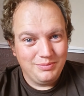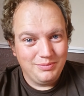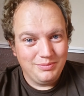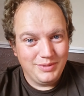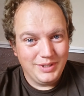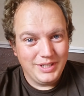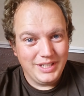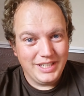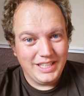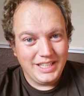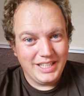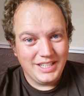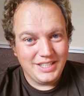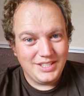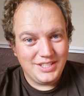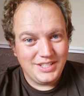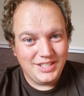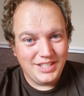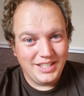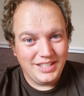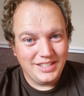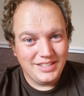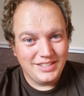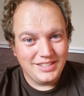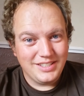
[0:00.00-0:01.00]
when he gets a
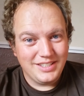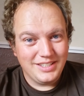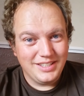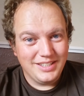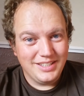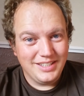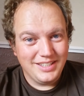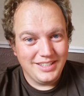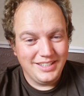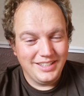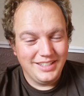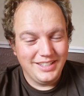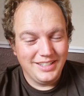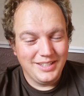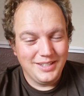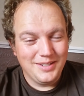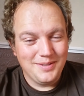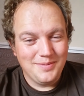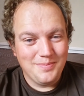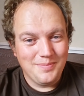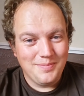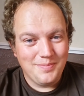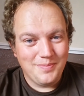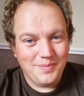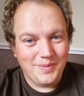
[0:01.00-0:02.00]
chance,
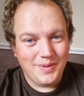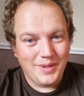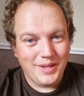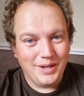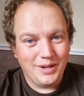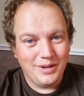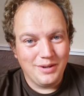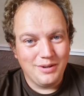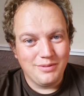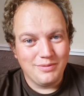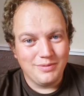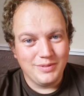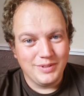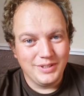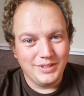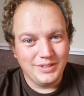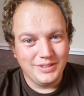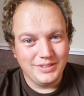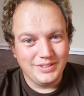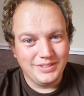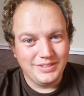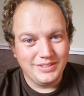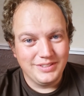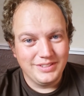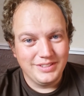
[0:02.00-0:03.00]

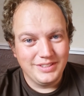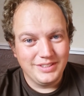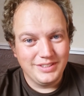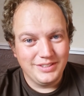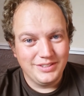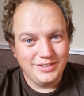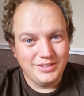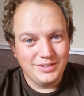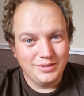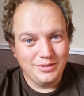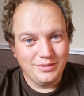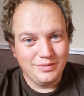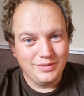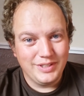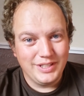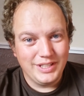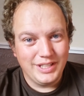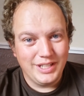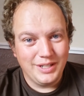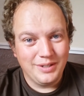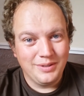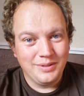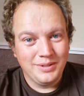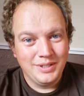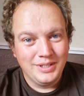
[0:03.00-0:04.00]
hopefully he'll do a
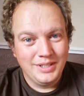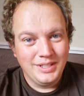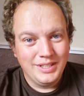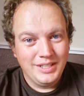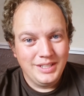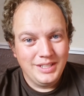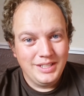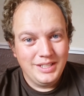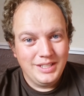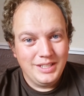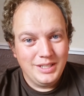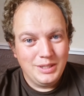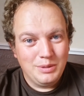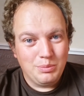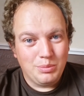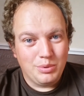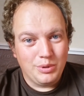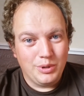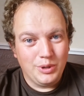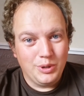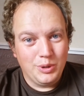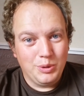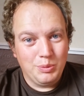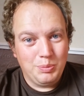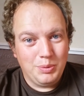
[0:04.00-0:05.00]
video,
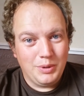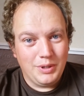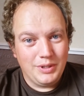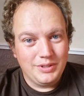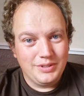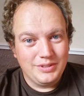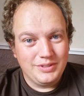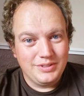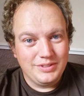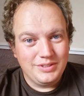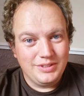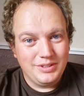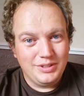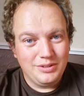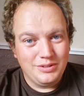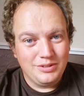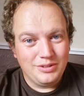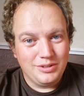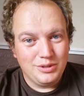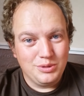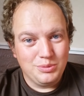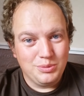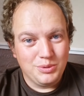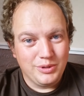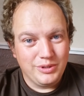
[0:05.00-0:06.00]
put it up on
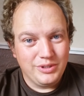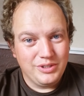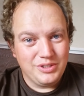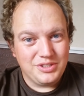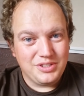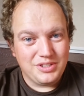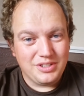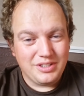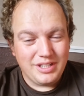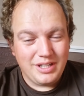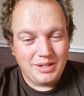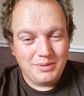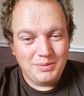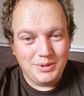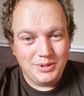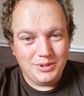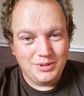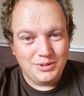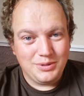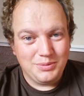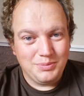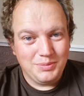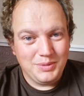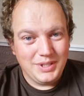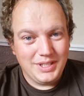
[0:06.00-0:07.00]
YouTube or Instagram or
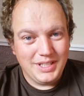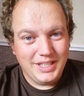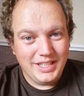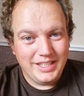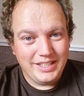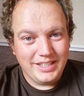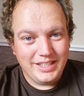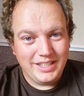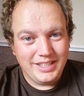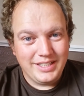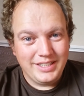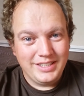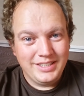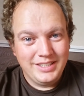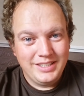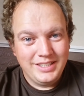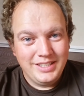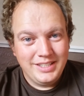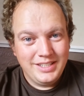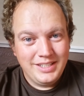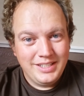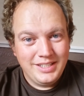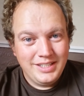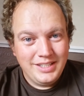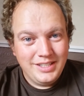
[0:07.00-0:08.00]
somewhere like that.
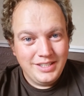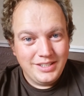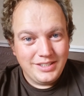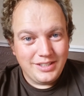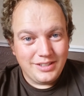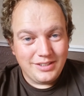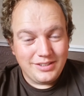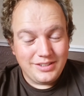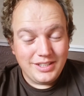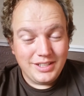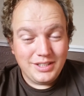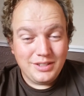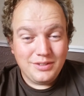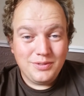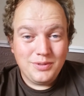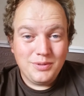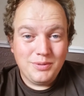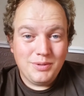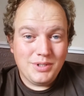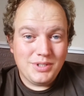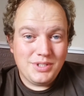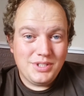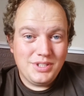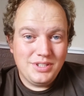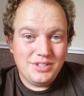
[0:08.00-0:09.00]
So thanks for
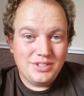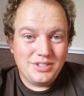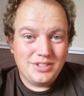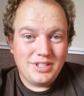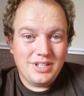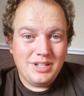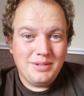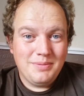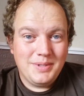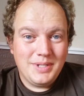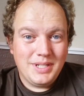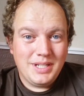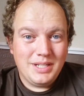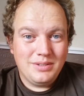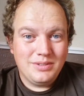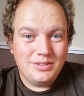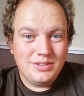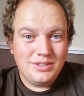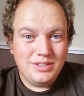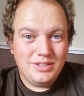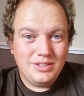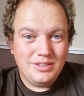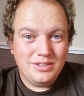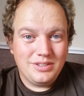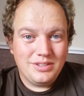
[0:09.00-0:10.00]
watching Simon
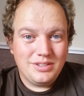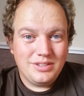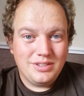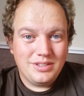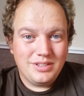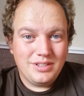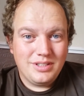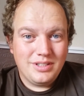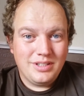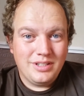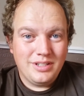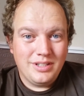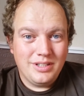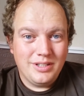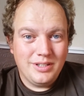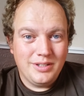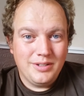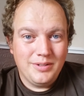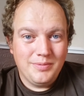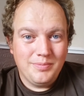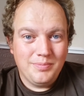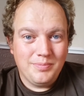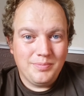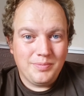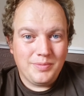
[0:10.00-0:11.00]
Outdoors.
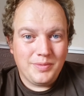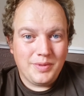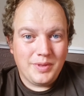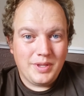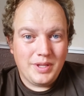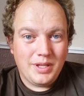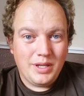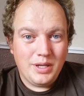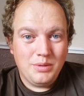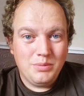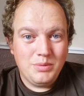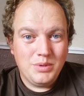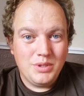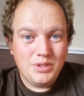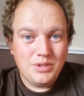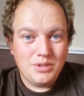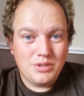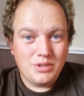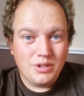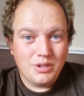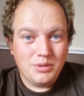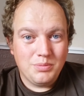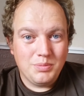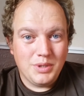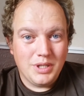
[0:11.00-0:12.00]
Hope you
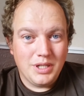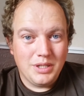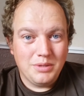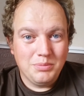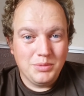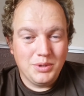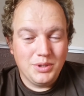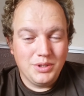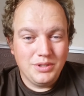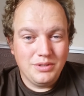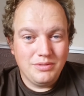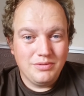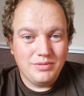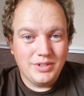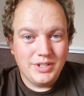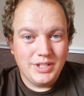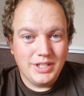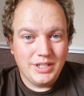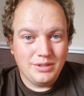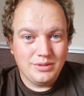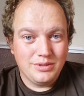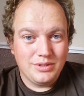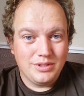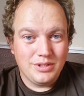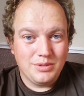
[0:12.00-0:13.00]
enjoyed my morning
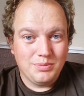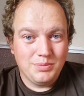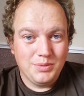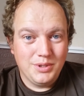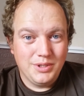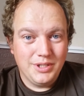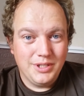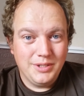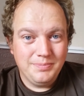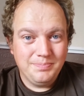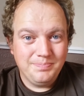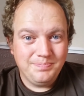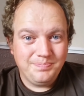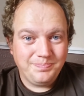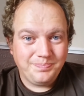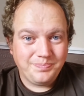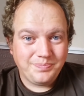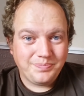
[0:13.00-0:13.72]
videos this morning.